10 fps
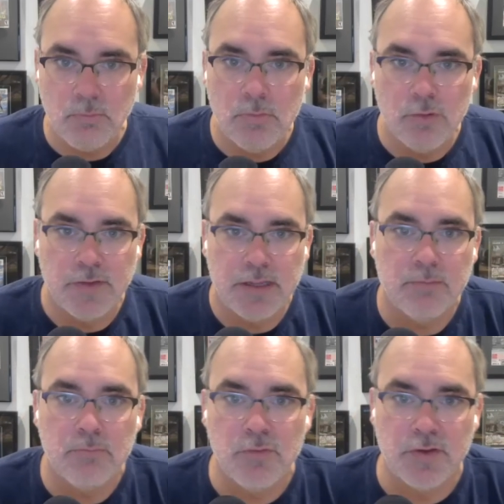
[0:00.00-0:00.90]

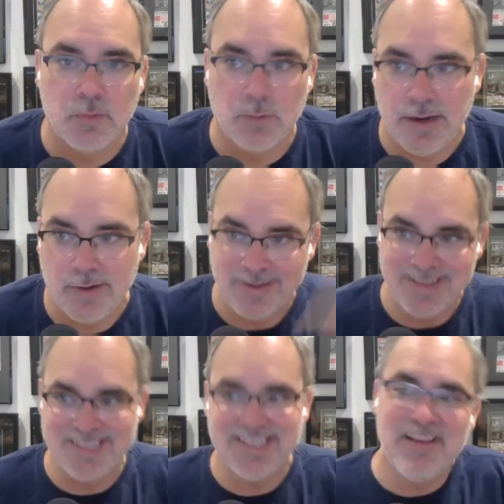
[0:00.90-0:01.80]
moving moving around
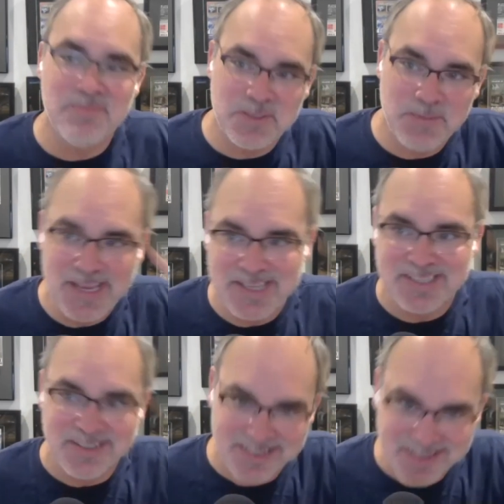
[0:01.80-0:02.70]
in the same
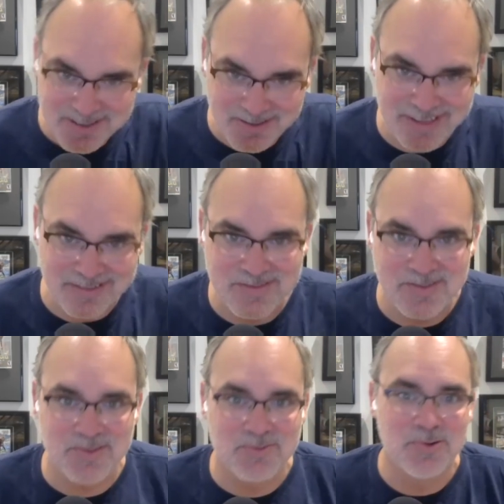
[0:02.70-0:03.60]
space and doing
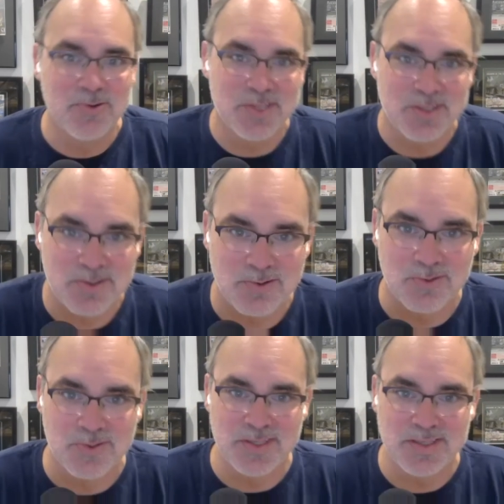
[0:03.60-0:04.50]
screws and
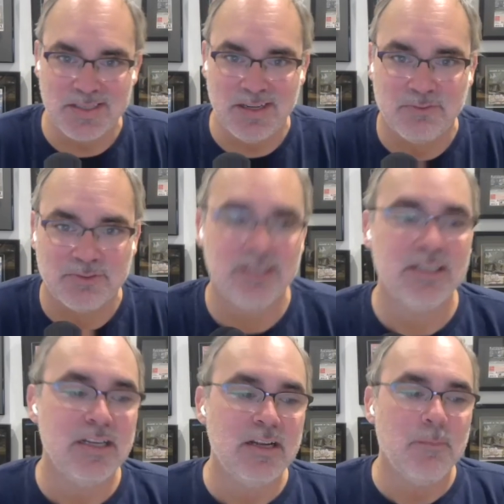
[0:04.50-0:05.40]
circles and stuff.
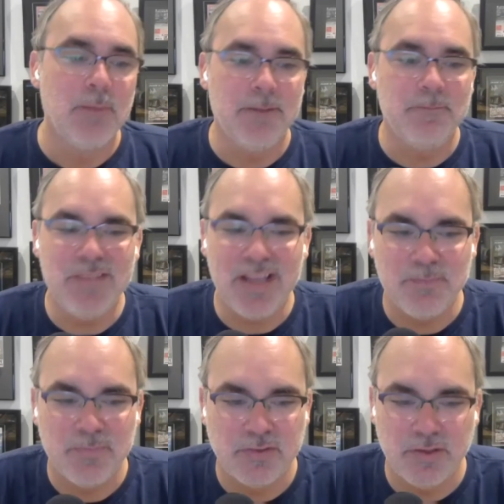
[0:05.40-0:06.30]
But
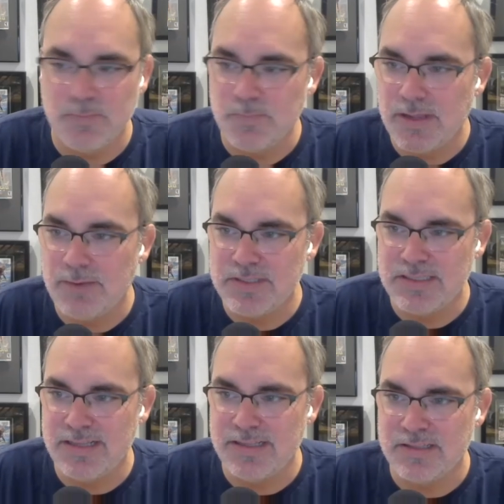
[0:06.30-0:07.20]
yeah, so I would
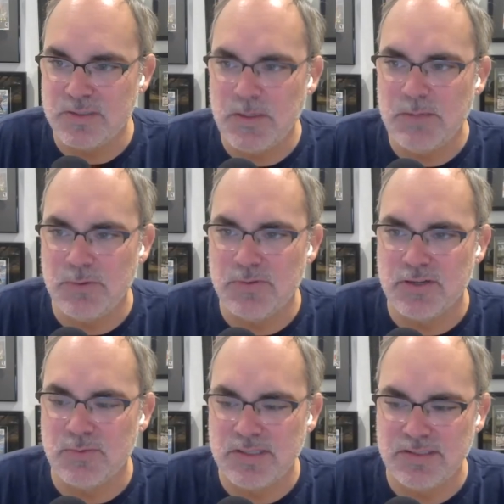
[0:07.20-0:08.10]
say that the speed
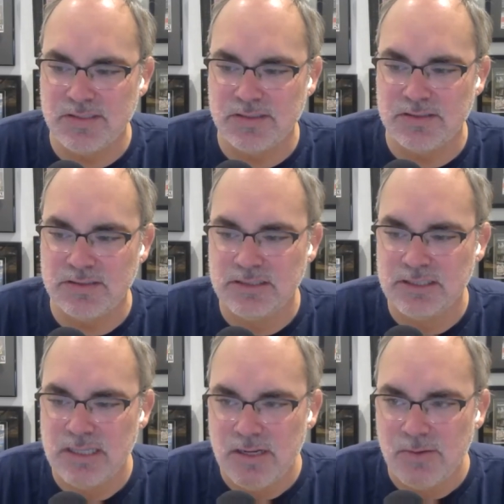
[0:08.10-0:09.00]
booster would still
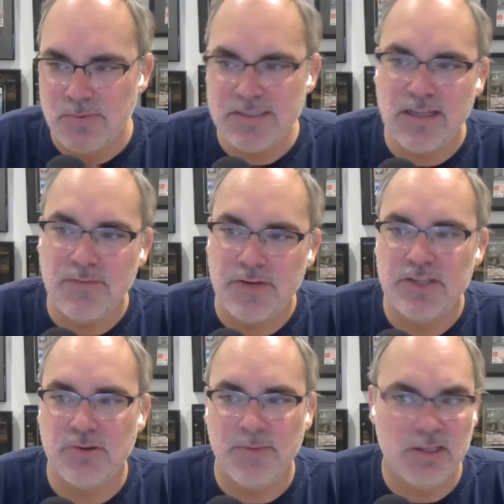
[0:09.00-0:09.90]
would still have an
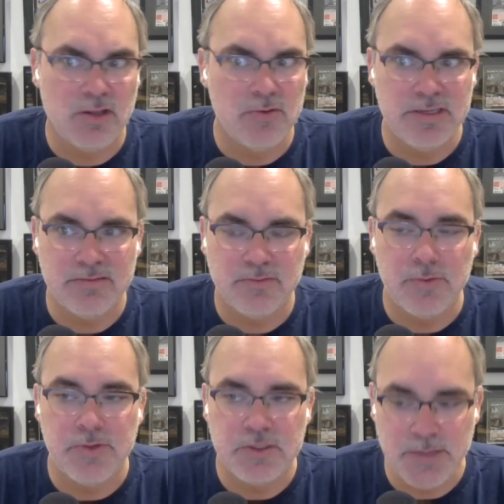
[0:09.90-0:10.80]
issue. I mean, loading
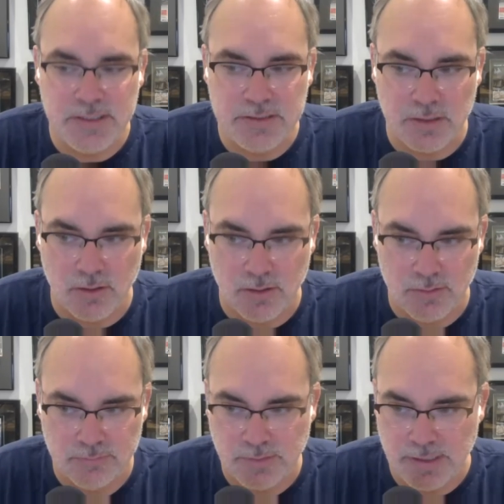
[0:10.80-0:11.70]
loading speeds
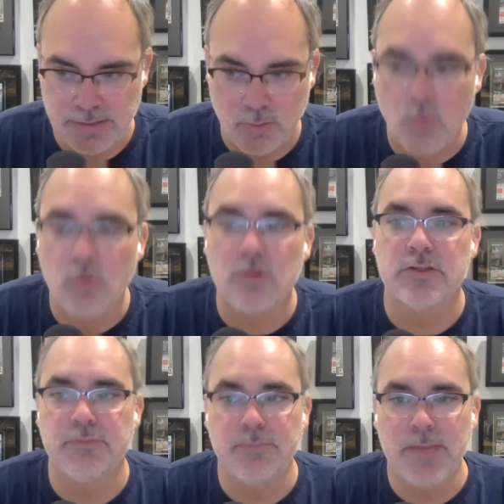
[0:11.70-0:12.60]
are like
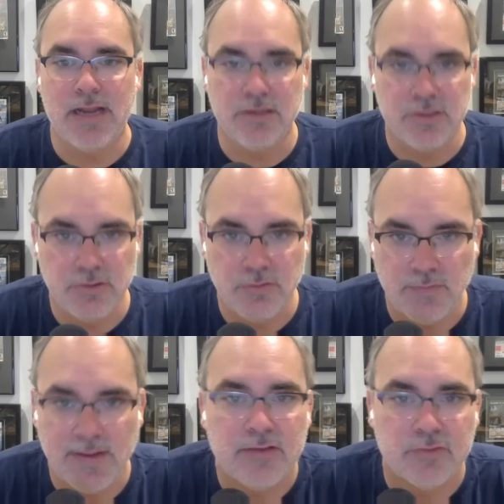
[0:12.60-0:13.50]
orders of magnitude
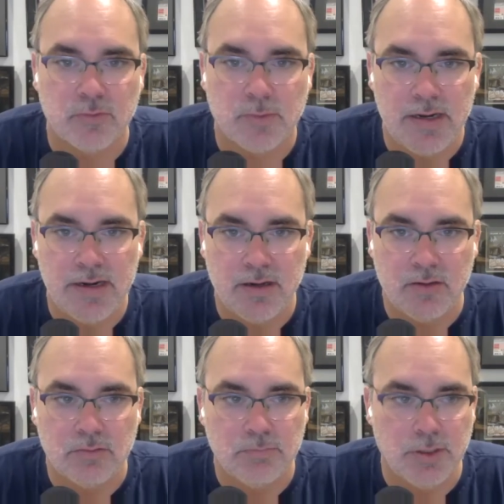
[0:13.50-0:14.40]
faster right
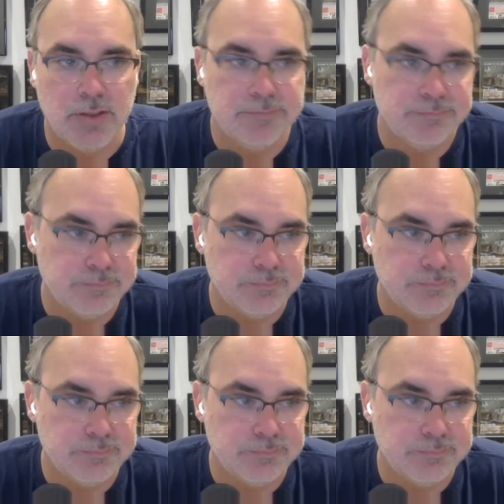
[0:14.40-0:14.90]
now, but